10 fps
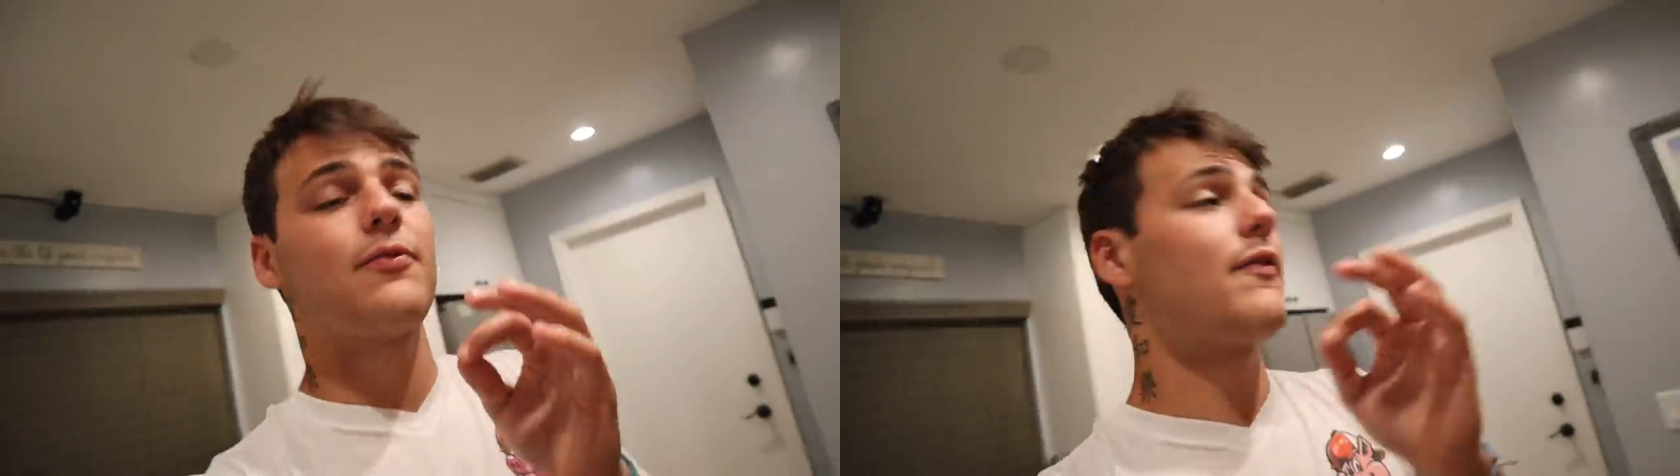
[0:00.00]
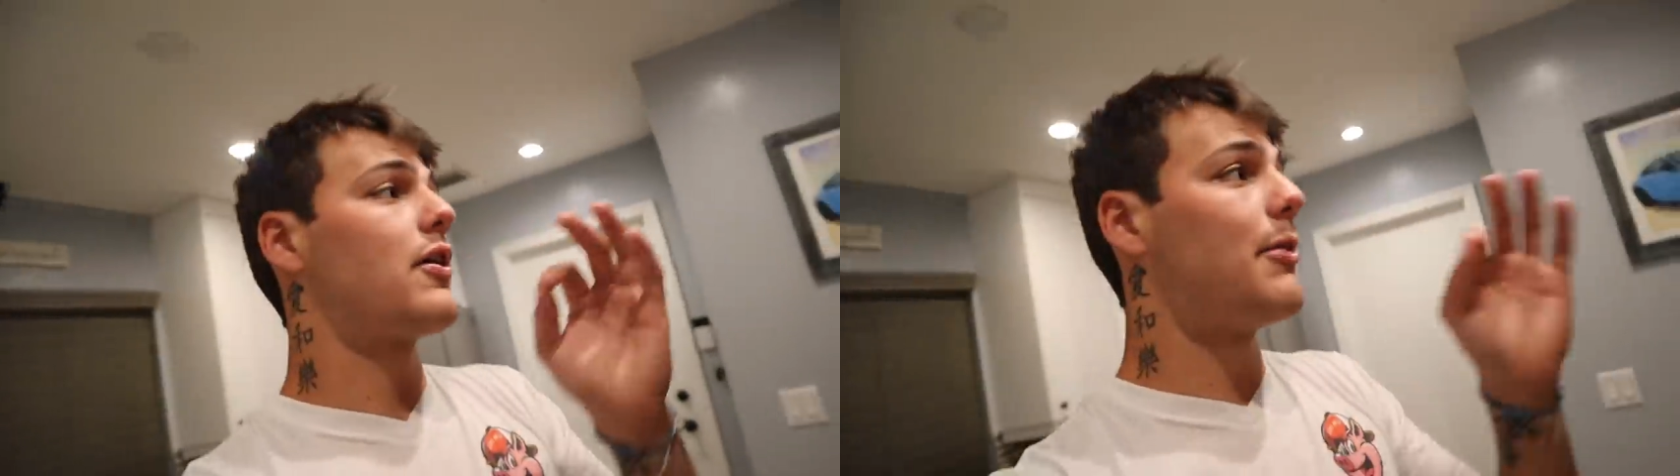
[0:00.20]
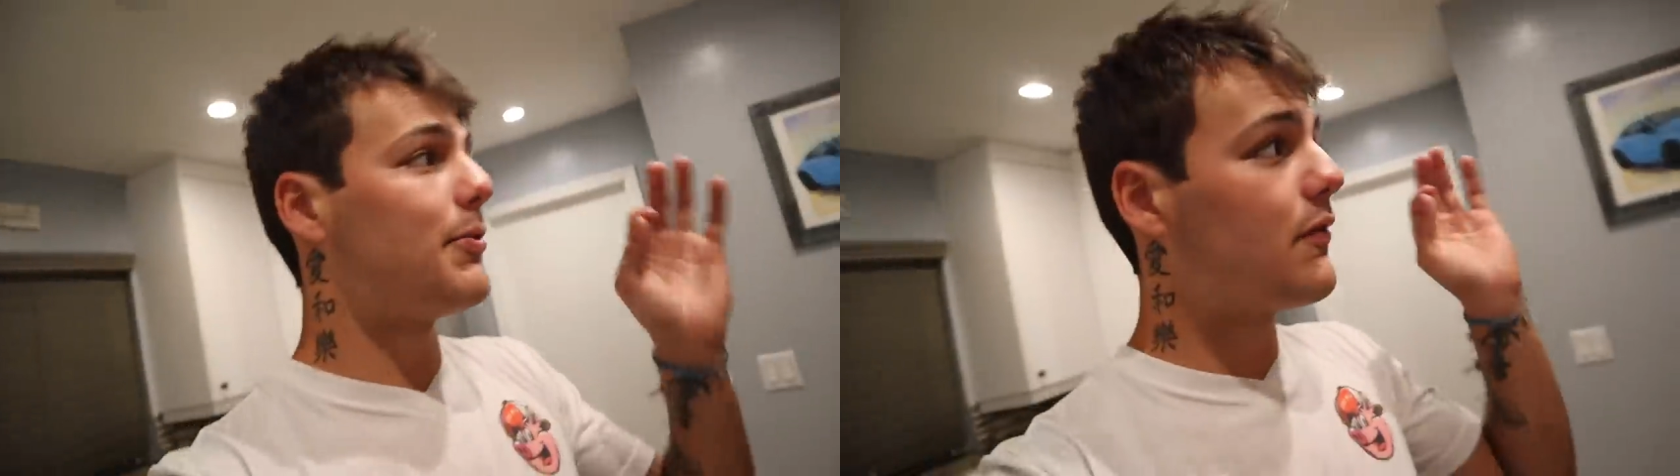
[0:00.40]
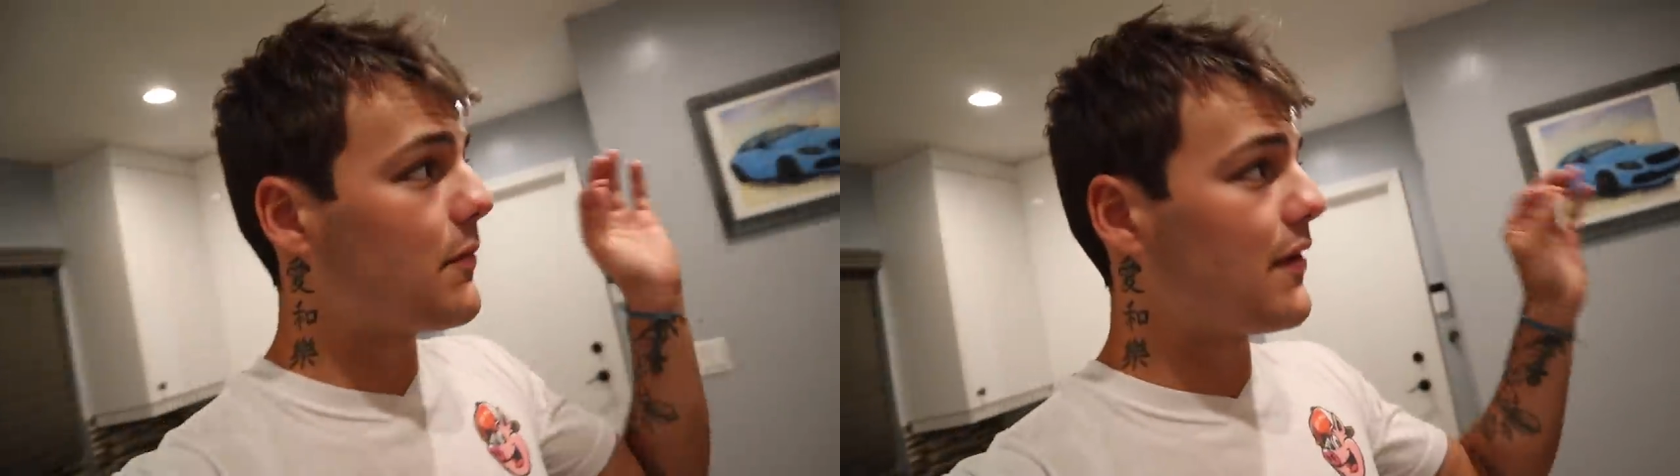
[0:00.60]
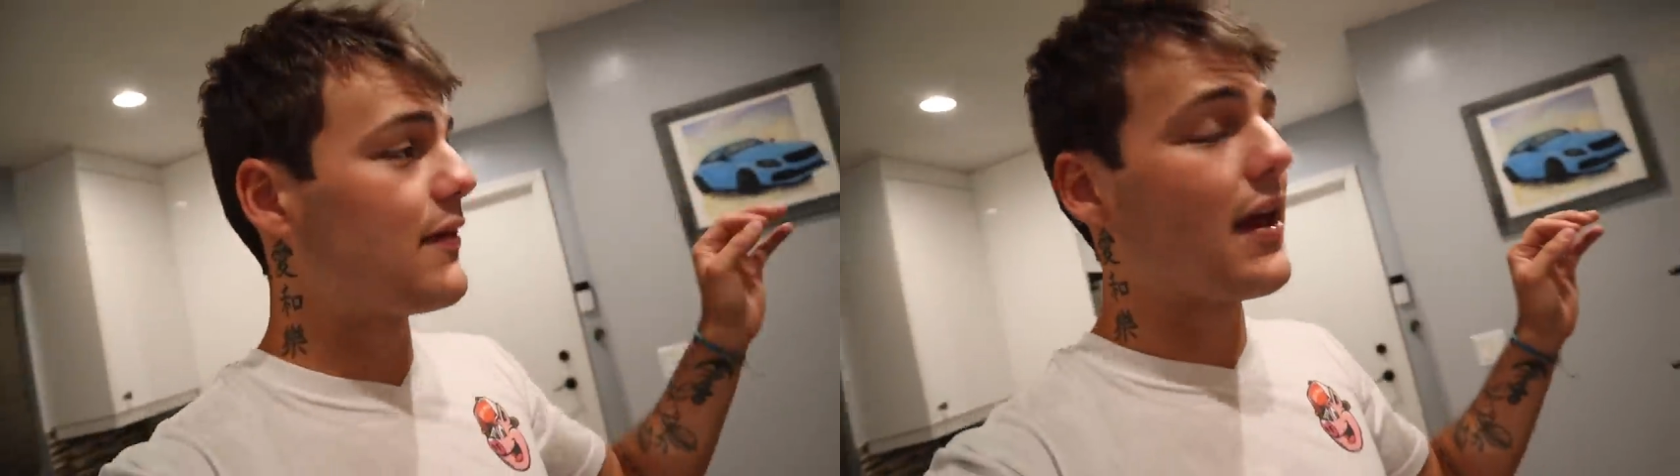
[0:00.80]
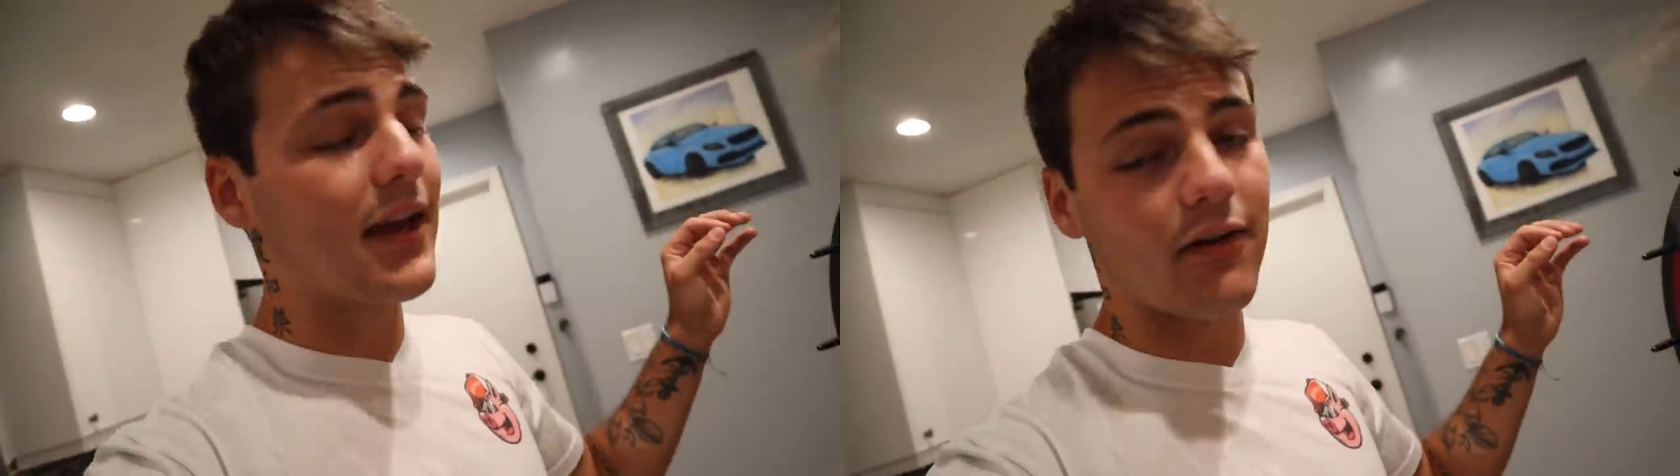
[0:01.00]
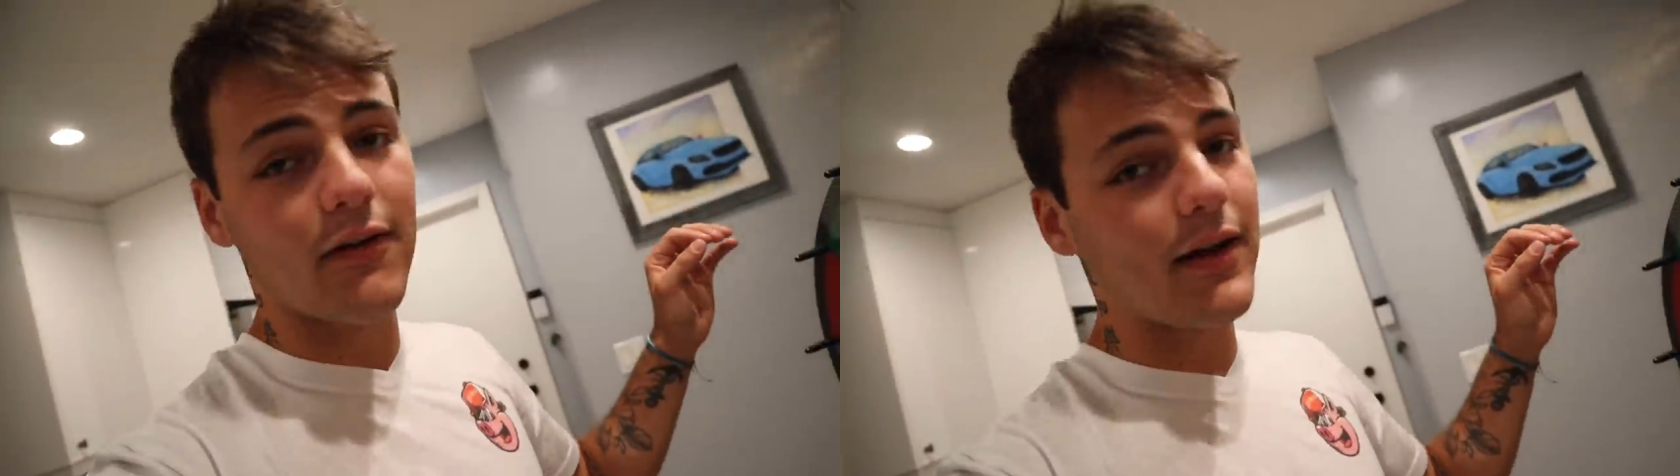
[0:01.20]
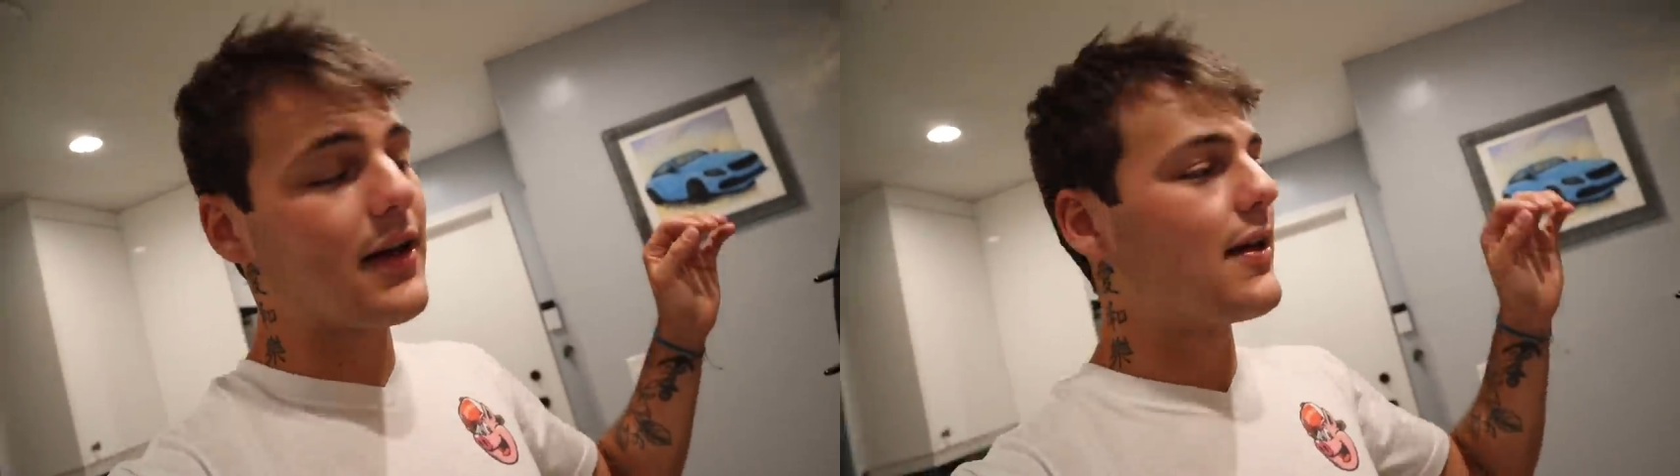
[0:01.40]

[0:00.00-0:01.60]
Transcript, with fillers: We have a couple of them in the tank already.